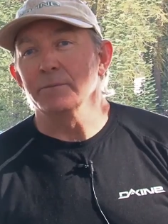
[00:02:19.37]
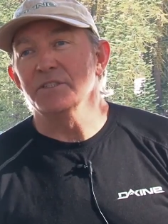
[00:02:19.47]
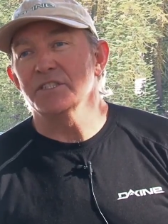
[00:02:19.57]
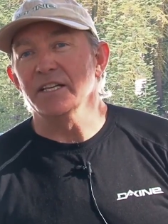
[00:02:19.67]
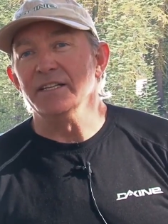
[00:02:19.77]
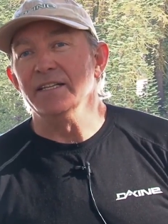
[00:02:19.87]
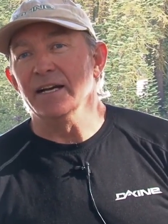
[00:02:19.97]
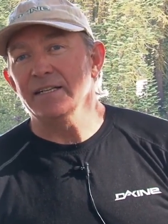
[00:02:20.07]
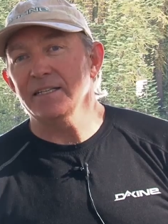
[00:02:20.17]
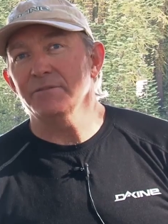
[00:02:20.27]
would say,
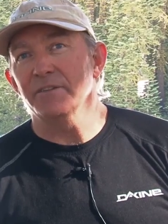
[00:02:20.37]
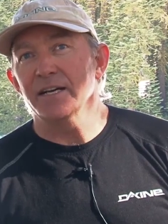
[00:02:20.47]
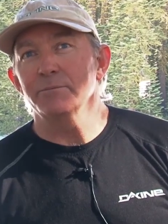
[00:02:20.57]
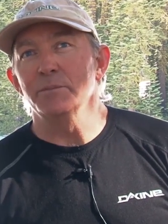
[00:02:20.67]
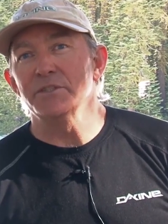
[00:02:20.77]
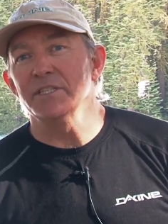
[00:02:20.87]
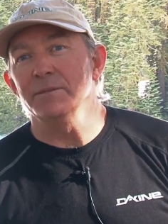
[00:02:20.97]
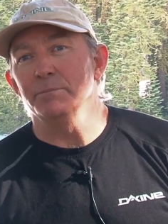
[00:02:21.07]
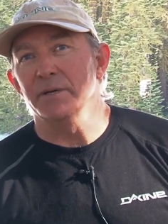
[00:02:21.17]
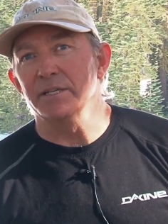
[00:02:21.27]

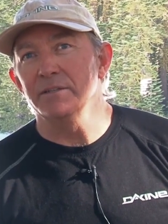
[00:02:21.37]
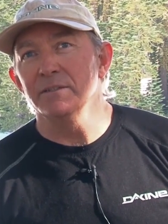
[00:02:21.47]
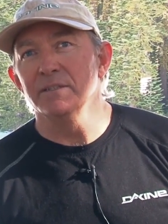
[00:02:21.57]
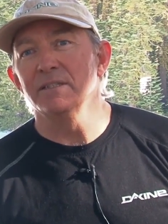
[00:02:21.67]
95% better.